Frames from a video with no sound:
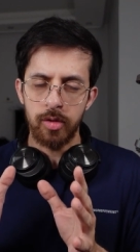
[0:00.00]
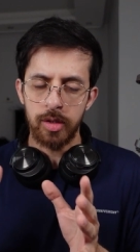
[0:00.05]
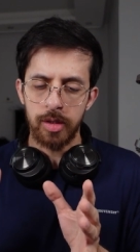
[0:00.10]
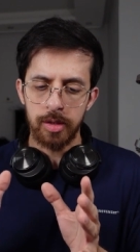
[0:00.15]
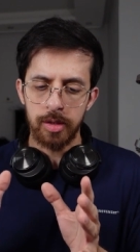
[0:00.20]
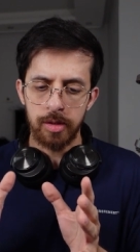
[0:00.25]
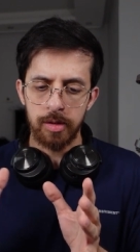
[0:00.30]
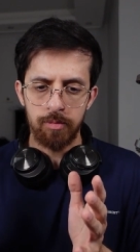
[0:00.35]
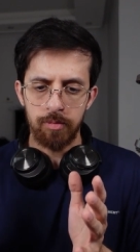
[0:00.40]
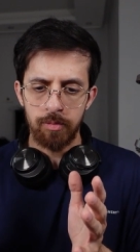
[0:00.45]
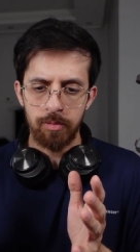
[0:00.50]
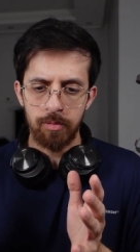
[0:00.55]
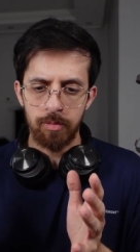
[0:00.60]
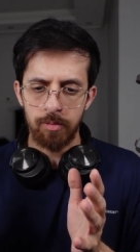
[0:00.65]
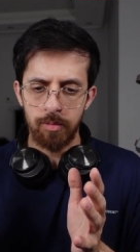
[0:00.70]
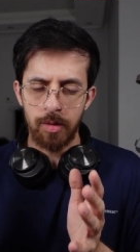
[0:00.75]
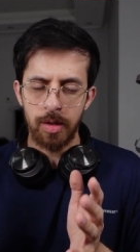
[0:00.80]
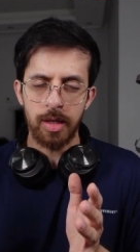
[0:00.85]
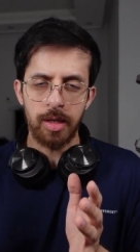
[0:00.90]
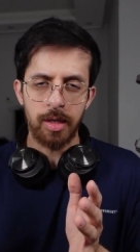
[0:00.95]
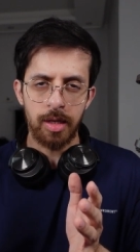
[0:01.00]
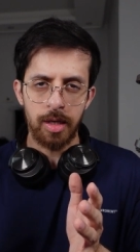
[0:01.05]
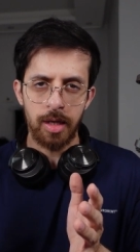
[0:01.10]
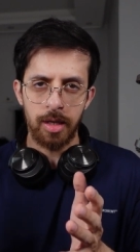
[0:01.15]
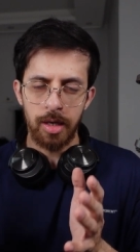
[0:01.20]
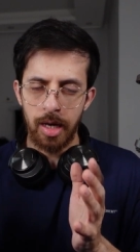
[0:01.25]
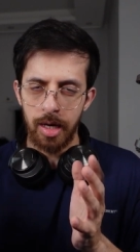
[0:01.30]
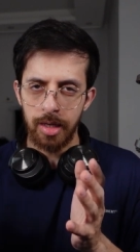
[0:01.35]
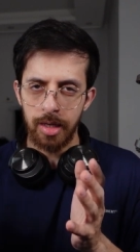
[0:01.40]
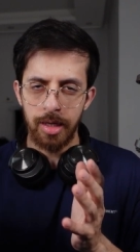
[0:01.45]
just
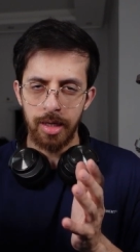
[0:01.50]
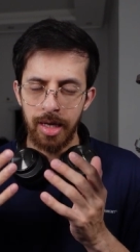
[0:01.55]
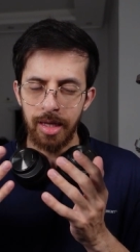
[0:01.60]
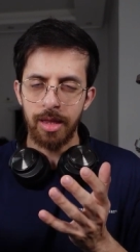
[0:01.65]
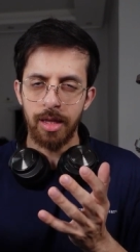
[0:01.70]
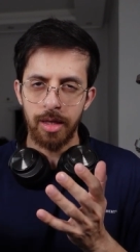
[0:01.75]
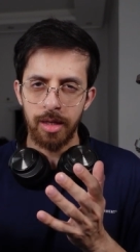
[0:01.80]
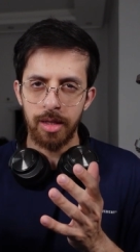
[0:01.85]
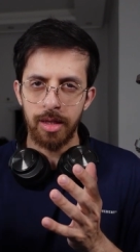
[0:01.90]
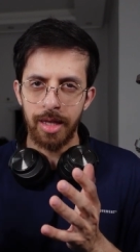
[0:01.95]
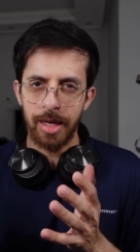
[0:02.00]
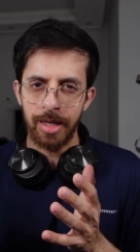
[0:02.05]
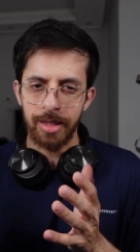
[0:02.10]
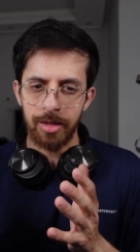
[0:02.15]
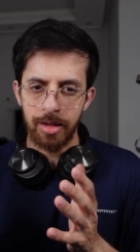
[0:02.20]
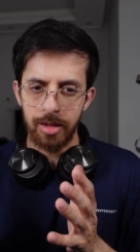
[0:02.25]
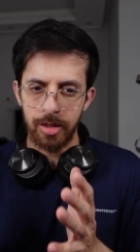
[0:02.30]
thinking I, I think that